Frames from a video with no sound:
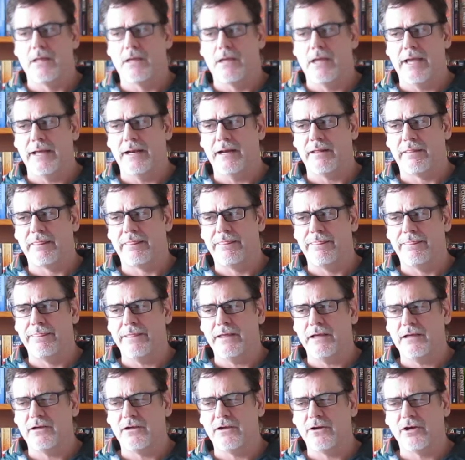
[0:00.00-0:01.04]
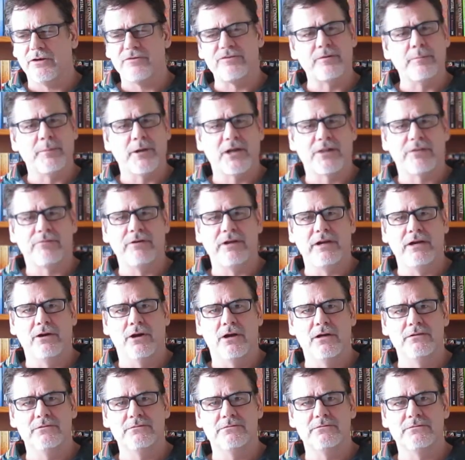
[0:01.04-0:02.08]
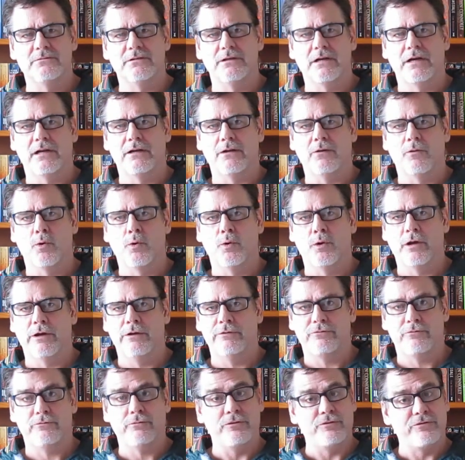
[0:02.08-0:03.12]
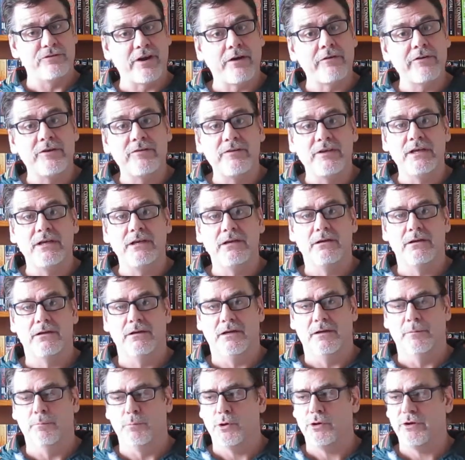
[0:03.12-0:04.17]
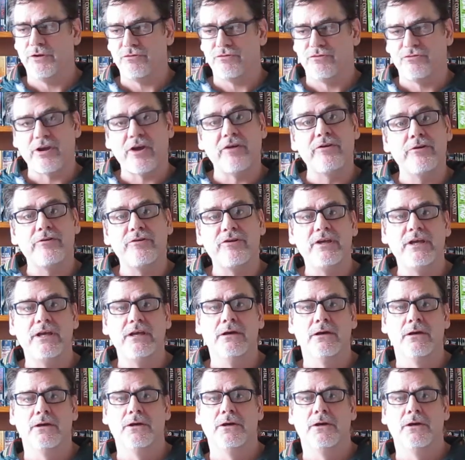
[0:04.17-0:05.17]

and I think it costs about three dollars and it all goes to charity the book is charity